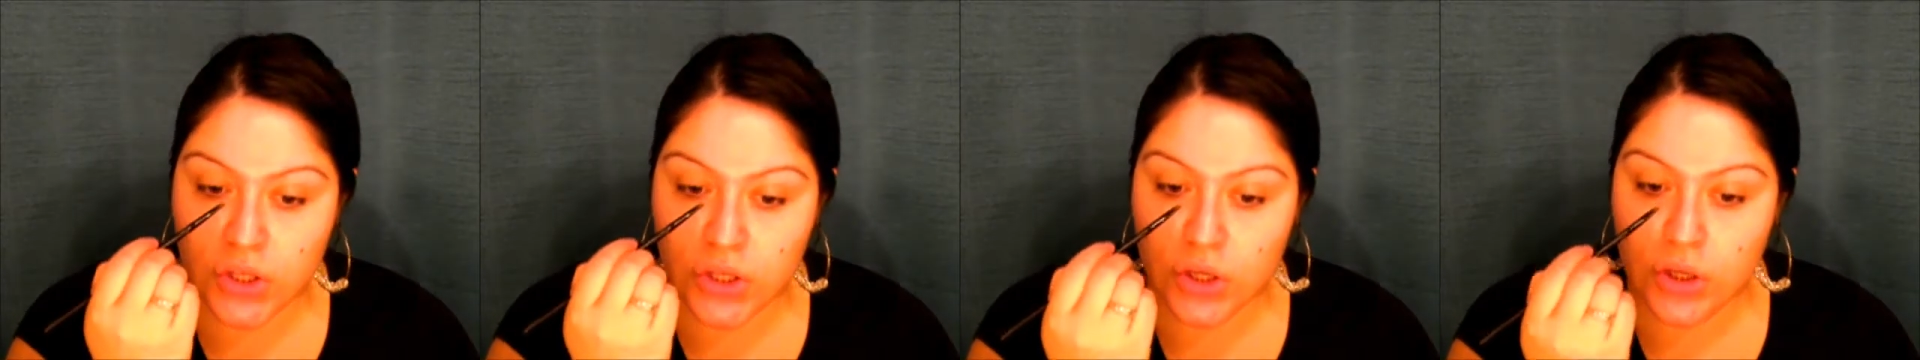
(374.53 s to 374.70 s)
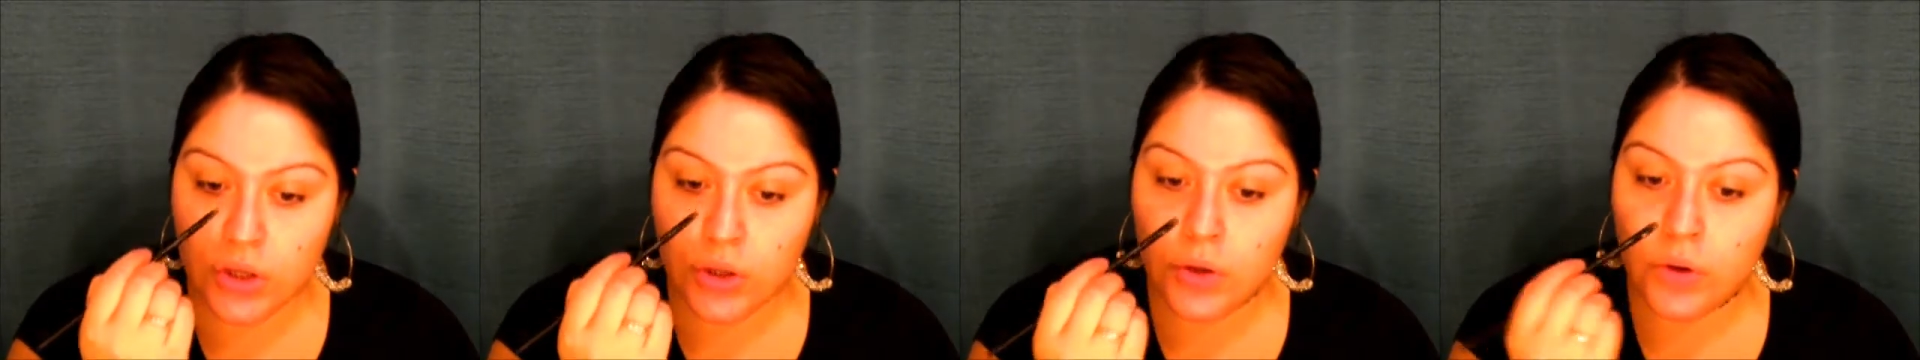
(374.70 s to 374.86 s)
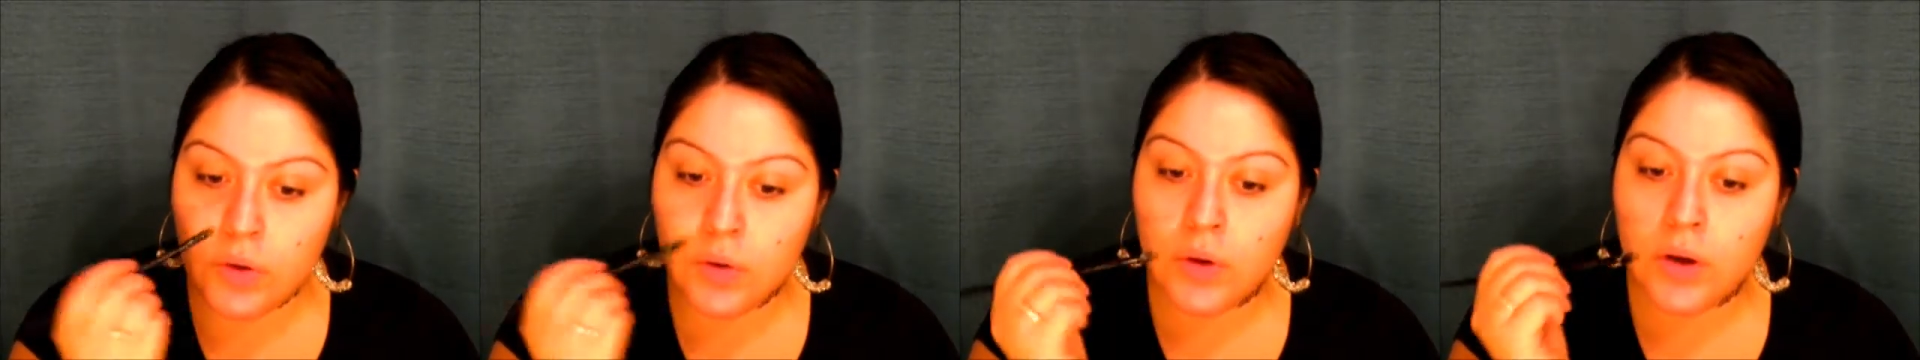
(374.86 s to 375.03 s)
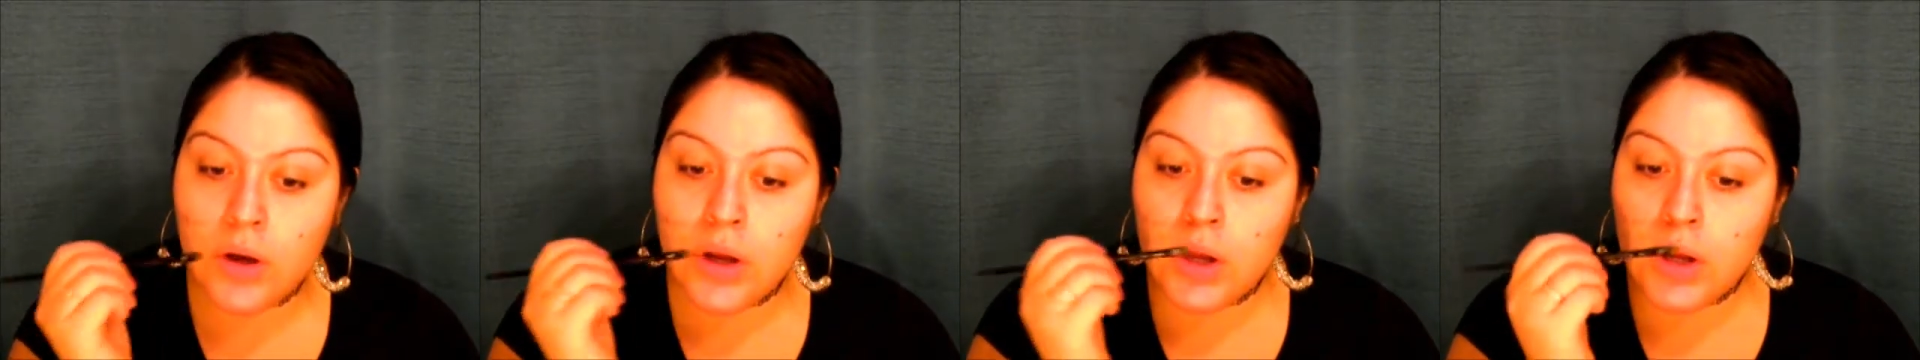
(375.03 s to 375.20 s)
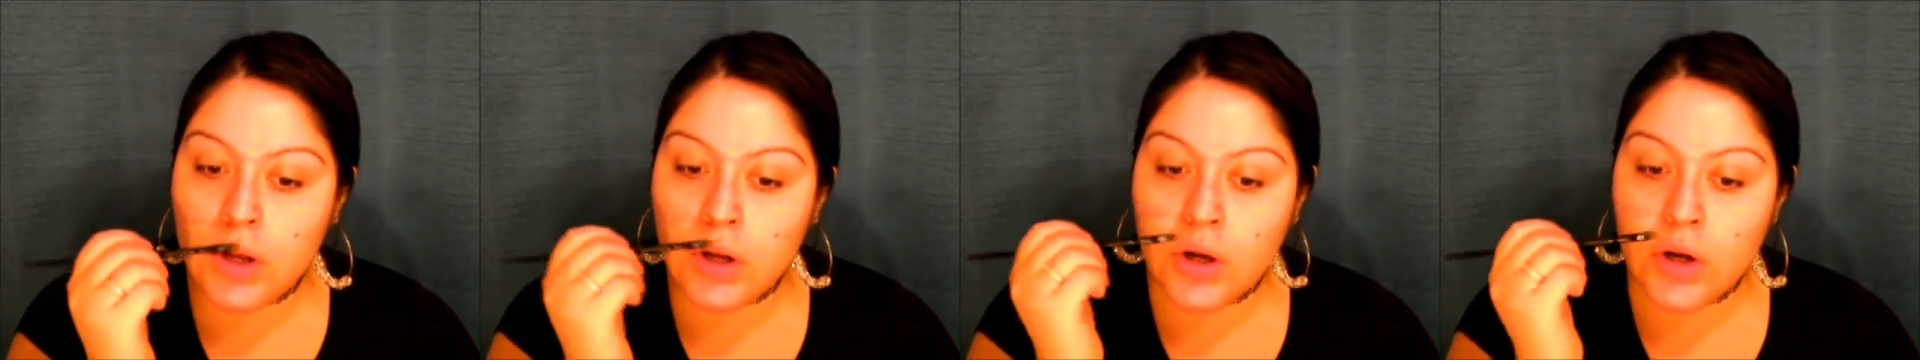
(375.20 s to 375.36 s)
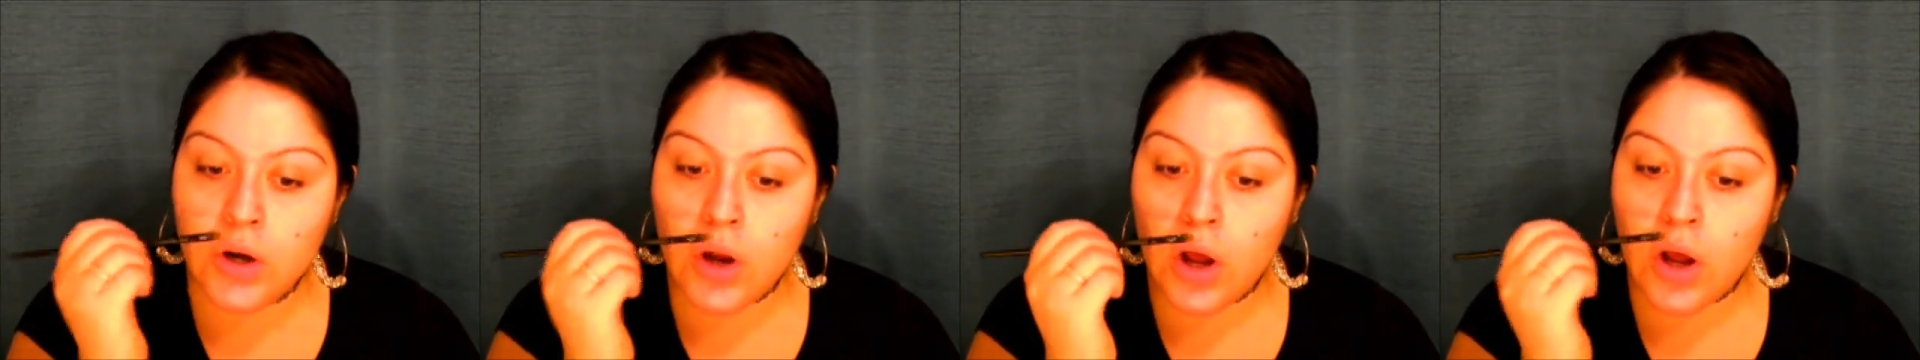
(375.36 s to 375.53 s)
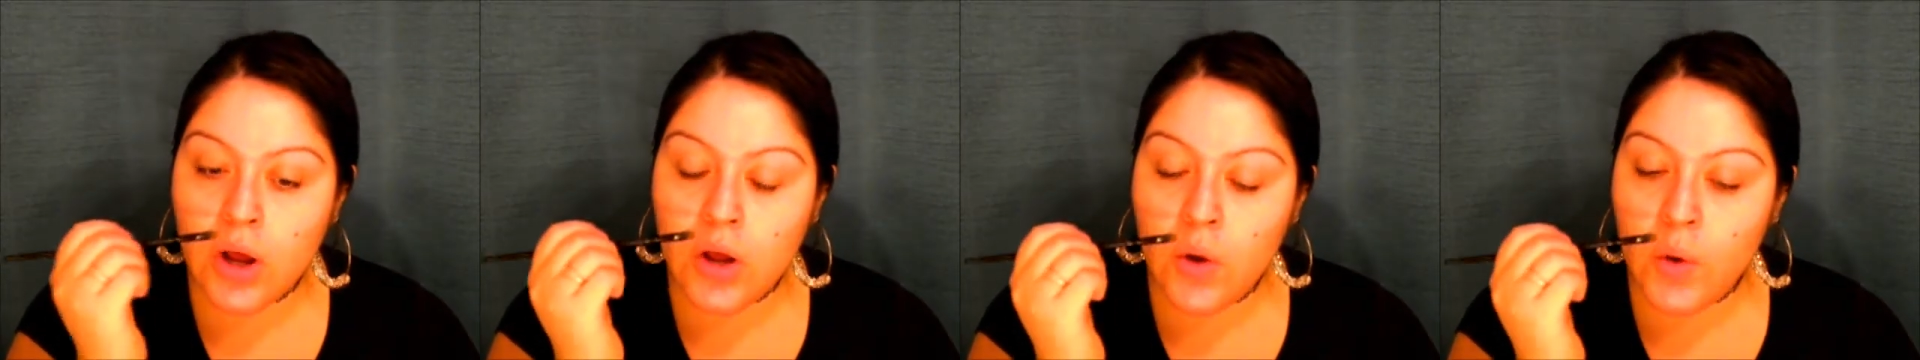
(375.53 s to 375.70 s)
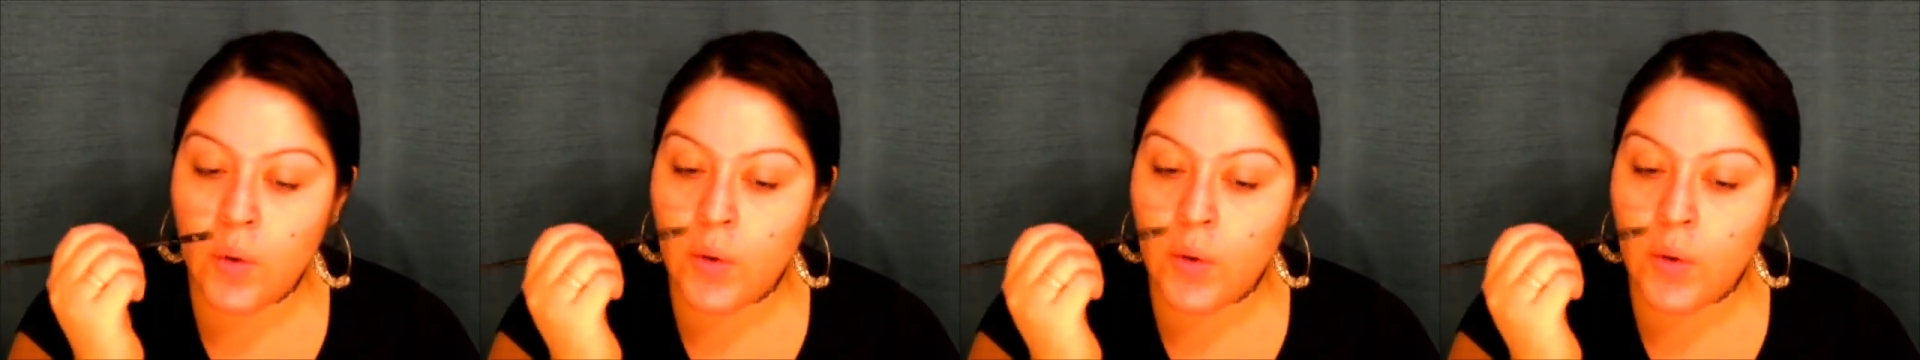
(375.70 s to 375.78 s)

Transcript: you're not